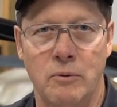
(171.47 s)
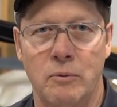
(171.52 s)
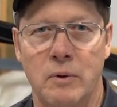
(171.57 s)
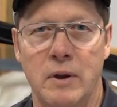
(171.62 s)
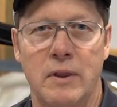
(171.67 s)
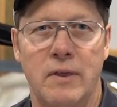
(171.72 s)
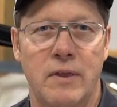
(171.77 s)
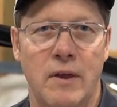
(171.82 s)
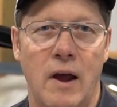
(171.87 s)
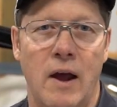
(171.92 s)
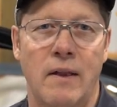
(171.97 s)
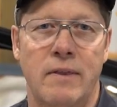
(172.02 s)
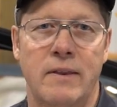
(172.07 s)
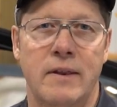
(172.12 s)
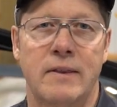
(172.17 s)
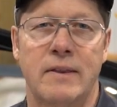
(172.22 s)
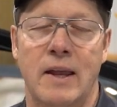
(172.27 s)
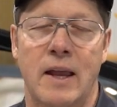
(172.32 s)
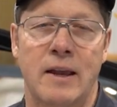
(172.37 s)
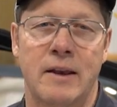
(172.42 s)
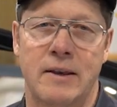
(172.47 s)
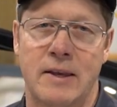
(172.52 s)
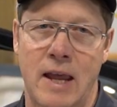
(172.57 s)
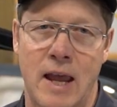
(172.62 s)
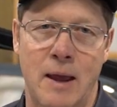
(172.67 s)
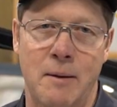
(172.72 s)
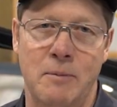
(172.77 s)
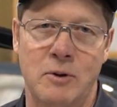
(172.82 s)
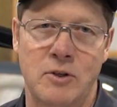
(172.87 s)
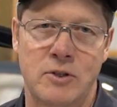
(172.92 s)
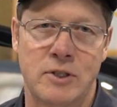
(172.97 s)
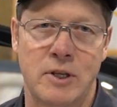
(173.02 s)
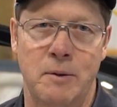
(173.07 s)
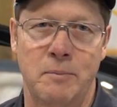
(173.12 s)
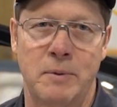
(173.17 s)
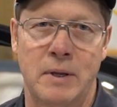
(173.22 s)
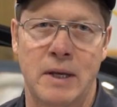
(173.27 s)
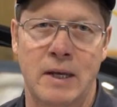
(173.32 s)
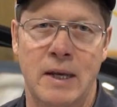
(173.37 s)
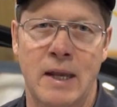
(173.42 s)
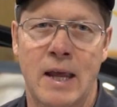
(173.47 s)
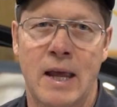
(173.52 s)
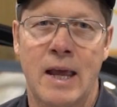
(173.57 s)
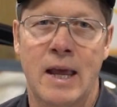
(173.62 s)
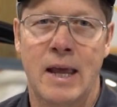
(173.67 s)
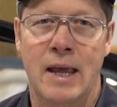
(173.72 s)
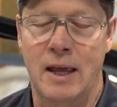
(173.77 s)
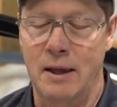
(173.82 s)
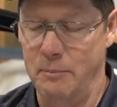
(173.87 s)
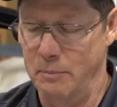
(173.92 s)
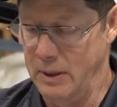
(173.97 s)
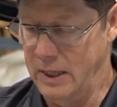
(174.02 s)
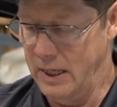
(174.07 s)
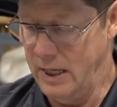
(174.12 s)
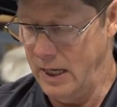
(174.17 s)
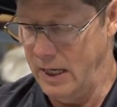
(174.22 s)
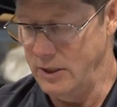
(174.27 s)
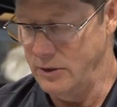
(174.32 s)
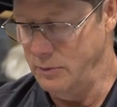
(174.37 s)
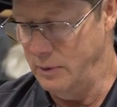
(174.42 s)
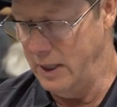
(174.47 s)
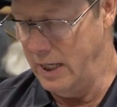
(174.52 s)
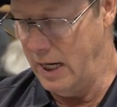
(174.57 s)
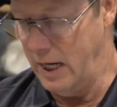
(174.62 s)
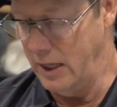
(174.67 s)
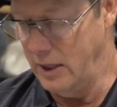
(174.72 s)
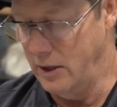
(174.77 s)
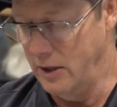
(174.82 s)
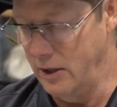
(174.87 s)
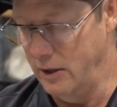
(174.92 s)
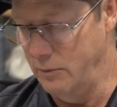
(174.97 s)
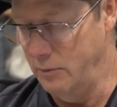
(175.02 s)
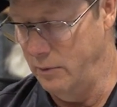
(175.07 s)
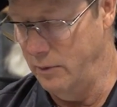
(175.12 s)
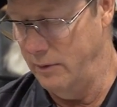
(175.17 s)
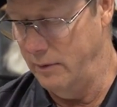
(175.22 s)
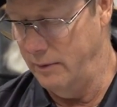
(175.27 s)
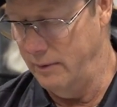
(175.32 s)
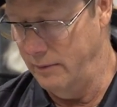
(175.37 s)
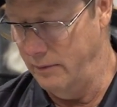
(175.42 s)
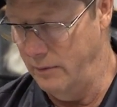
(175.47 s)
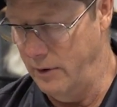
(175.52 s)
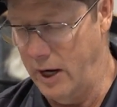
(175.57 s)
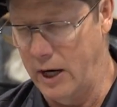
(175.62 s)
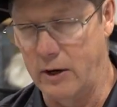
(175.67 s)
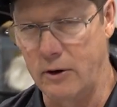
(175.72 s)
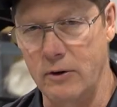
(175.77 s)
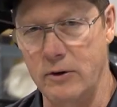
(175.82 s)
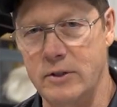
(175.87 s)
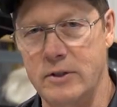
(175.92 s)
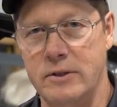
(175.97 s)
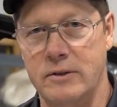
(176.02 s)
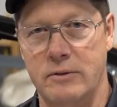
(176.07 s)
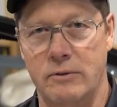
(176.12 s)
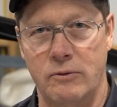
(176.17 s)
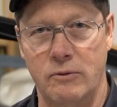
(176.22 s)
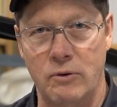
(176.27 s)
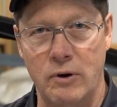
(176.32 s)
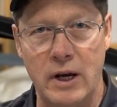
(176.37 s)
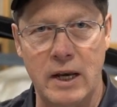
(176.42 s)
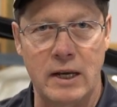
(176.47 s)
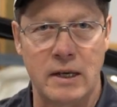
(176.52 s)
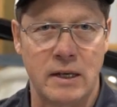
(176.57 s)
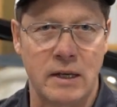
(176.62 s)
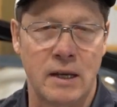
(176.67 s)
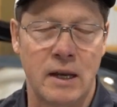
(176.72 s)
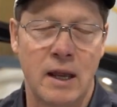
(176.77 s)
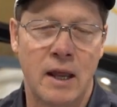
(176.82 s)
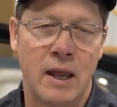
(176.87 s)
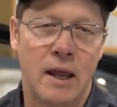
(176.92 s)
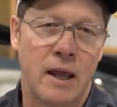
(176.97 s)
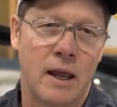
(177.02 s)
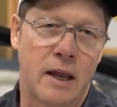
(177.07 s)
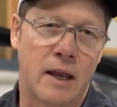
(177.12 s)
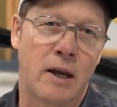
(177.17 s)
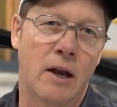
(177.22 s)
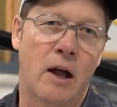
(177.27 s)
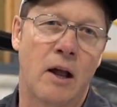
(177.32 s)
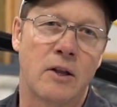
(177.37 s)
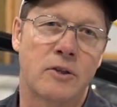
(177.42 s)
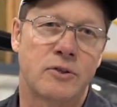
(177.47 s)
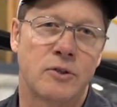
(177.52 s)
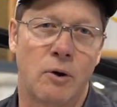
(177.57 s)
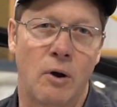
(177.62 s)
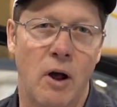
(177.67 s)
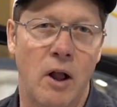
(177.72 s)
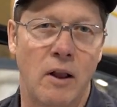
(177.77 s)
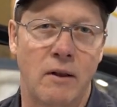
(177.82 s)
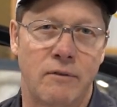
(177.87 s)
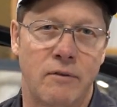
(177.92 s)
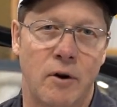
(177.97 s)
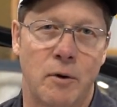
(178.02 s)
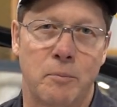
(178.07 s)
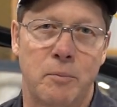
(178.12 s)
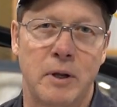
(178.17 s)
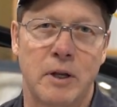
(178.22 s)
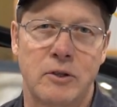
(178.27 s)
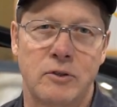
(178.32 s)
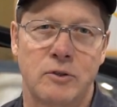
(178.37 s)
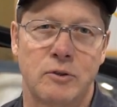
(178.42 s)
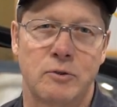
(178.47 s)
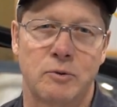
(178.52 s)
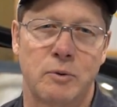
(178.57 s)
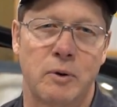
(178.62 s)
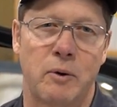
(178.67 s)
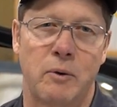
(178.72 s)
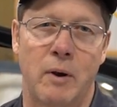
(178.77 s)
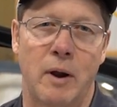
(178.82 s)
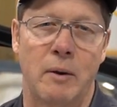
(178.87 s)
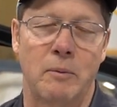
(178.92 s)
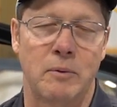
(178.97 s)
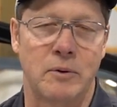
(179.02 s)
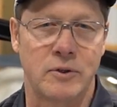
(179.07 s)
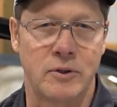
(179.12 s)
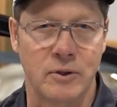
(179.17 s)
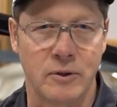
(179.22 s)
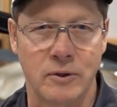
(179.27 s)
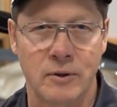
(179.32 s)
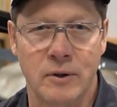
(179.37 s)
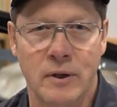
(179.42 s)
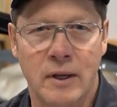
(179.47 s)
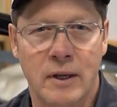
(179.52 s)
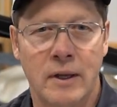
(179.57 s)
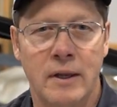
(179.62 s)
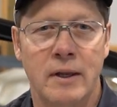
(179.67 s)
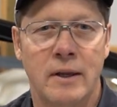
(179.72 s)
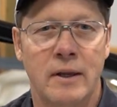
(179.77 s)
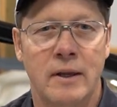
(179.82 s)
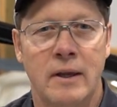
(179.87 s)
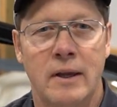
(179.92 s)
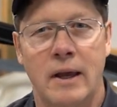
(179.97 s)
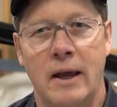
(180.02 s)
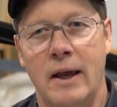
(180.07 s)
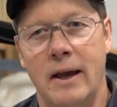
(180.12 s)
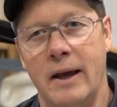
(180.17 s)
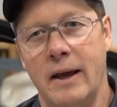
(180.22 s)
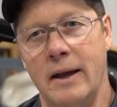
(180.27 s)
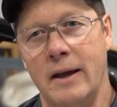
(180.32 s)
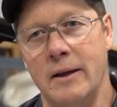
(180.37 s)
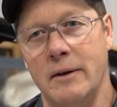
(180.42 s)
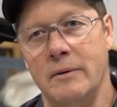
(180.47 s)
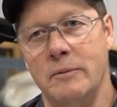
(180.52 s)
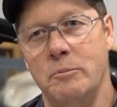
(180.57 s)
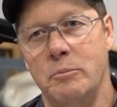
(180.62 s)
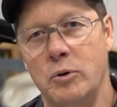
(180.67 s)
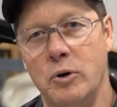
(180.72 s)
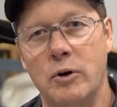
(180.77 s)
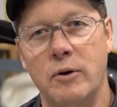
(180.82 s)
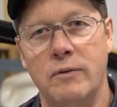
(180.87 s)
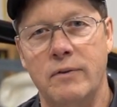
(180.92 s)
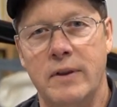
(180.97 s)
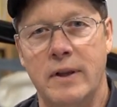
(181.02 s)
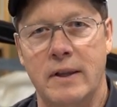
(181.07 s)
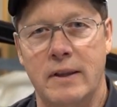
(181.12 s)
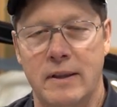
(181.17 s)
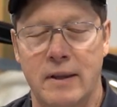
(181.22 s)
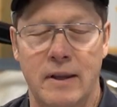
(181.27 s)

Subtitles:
We thought that they damaged something, and because we had good records written and also all of our pictures, we were able to prove that